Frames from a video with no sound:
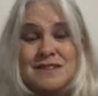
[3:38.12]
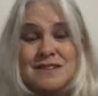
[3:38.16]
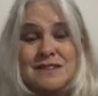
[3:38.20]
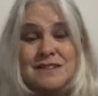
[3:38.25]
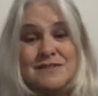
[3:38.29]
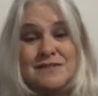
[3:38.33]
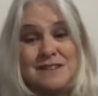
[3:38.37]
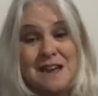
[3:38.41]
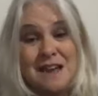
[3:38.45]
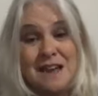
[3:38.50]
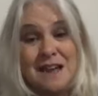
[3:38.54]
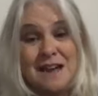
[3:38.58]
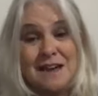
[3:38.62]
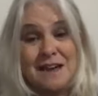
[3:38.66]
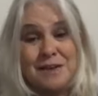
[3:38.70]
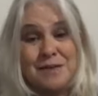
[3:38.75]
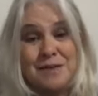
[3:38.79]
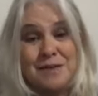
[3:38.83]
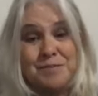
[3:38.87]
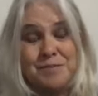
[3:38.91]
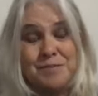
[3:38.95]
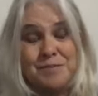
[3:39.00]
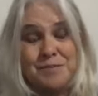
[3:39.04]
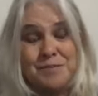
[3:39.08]
Give
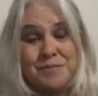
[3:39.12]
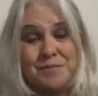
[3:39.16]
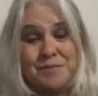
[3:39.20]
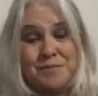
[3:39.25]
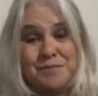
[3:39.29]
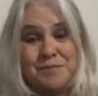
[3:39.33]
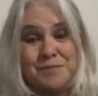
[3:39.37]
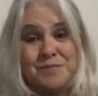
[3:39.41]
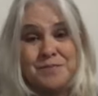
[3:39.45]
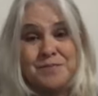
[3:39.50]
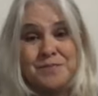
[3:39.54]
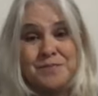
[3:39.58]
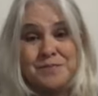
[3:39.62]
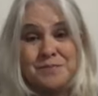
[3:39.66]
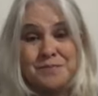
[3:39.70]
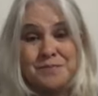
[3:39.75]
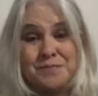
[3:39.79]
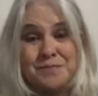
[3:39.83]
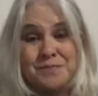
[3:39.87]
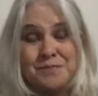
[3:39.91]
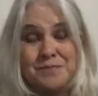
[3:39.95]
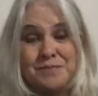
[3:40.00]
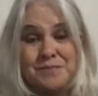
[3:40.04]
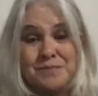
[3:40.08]
yourself time.
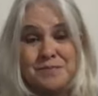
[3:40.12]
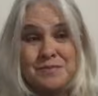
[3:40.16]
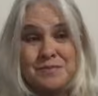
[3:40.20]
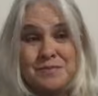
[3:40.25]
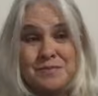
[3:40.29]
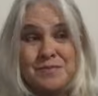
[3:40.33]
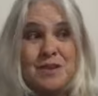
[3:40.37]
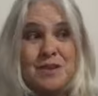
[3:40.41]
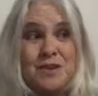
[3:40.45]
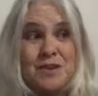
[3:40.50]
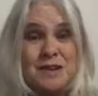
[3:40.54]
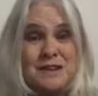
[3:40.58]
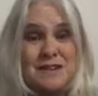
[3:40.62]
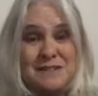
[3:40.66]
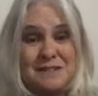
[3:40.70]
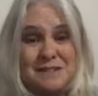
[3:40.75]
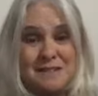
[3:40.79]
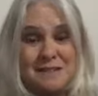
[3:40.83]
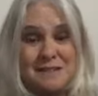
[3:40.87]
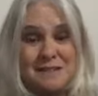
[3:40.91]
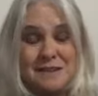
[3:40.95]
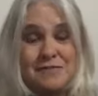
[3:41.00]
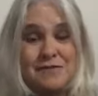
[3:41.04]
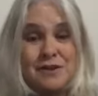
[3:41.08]

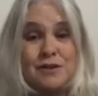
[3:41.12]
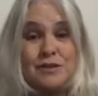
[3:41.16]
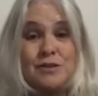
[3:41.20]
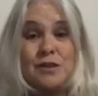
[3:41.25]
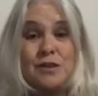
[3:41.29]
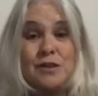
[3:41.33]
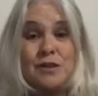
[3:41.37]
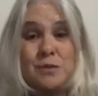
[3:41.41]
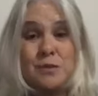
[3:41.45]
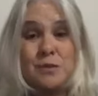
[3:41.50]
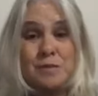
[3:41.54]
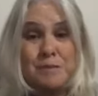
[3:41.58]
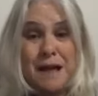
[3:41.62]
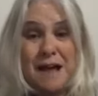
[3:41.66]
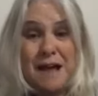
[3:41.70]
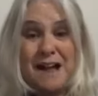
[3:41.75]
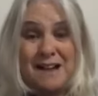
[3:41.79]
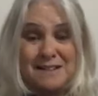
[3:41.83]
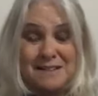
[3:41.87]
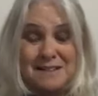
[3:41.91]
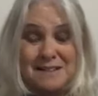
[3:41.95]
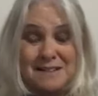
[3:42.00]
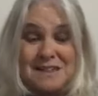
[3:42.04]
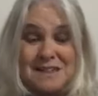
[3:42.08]
Notice if your
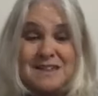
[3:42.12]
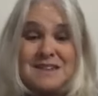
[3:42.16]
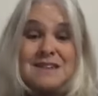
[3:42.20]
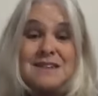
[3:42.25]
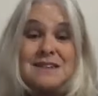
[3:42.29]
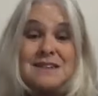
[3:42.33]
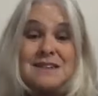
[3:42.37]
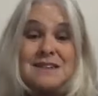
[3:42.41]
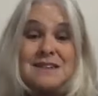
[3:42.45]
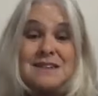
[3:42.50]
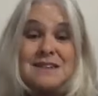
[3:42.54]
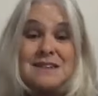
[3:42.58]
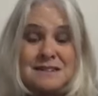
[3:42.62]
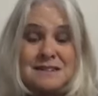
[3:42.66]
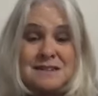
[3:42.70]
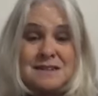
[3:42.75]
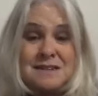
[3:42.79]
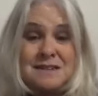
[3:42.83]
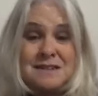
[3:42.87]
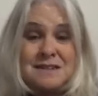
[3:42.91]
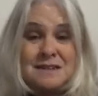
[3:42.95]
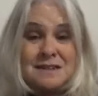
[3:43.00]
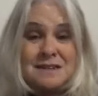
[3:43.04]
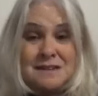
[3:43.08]
lower back
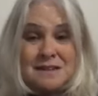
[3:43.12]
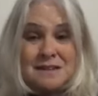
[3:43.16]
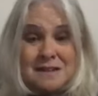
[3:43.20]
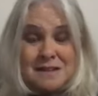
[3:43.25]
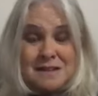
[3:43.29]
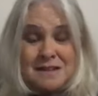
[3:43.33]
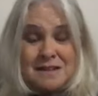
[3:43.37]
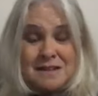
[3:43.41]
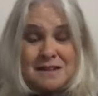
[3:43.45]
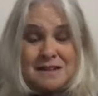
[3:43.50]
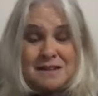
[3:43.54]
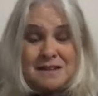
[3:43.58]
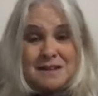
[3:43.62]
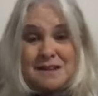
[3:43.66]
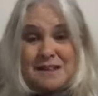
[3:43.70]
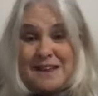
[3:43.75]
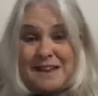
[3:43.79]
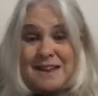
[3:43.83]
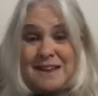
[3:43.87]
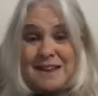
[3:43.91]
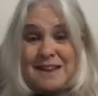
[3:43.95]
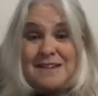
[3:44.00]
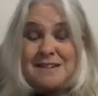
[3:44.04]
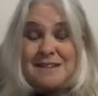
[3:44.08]
needs a
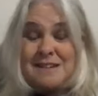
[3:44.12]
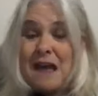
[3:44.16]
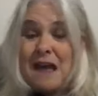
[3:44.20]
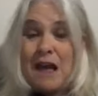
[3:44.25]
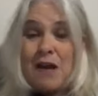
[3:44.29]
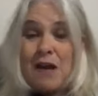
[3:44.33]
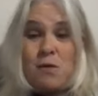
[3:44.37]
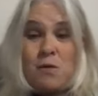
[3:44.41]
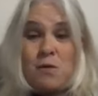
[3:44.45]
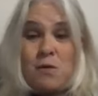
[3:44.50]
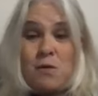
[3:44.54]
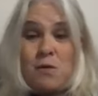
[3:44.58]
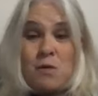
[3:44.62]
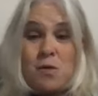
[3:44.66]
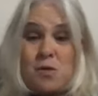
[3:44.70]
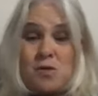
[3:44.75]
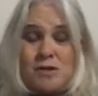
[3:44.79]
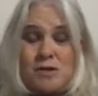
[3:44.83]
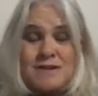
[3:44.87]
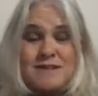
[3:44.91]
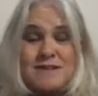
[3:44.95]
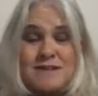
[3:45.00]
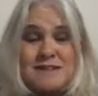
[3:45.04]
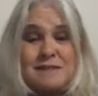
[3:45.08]
little hand
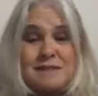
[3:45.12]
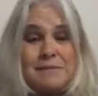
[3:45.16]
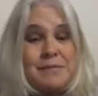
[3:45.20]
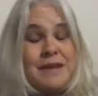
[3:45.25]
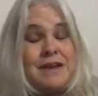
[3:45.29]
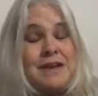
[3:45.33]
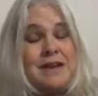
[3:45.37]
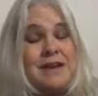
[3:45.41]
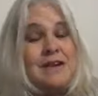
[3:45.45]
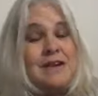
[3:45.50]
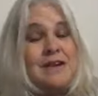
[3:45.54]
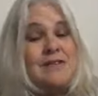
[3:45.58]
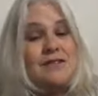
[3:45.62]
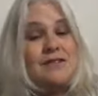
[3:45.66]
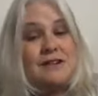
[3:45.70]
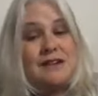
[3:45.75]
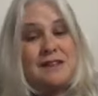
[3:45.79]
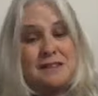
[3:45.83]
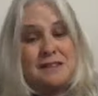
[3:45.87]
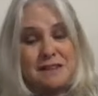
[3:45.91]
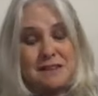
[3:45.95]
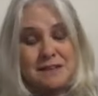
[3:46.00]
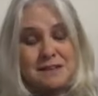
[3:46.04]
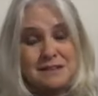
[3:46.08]
towel or something
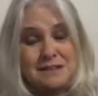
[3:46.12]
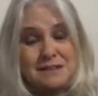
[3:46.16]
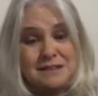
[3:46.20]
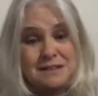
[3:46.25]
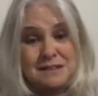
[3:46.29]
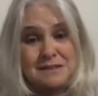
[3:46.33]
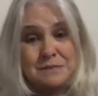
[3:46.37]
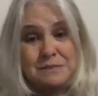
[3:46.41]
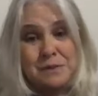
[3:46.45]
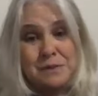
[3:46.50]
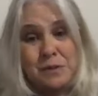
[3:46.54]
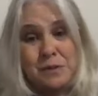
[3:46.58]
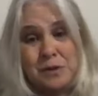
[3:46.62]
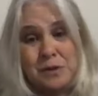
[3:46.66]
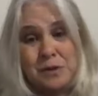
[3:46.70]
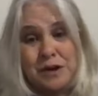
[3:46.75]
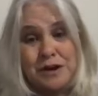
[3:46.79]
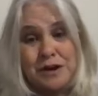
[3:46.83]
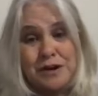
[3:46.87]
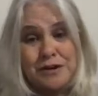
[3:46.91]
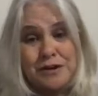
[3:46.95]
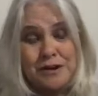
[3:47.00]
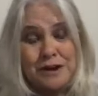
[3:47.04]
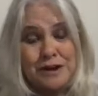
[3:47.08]
underneath it to
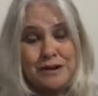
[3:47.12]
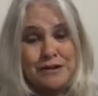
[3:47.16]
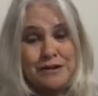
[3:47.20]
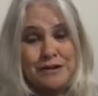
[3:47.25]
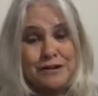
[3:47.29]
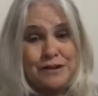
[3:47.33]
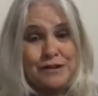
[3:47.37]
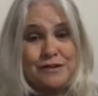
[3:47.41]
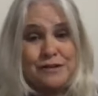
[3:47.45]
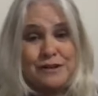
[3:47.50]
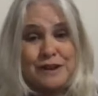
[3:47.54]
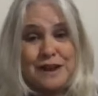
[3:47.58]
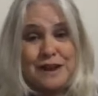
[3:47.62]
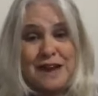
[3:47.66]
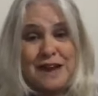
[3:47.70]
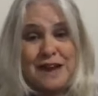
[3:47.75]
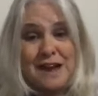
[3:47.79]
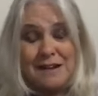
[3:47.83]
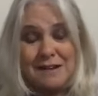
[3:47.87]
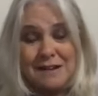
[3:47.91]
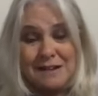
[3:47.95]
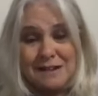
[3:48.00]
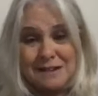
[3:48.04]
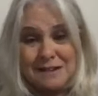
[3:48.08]
support or under your
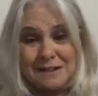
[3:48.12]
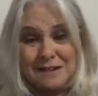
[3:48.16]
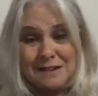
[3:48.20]
neck.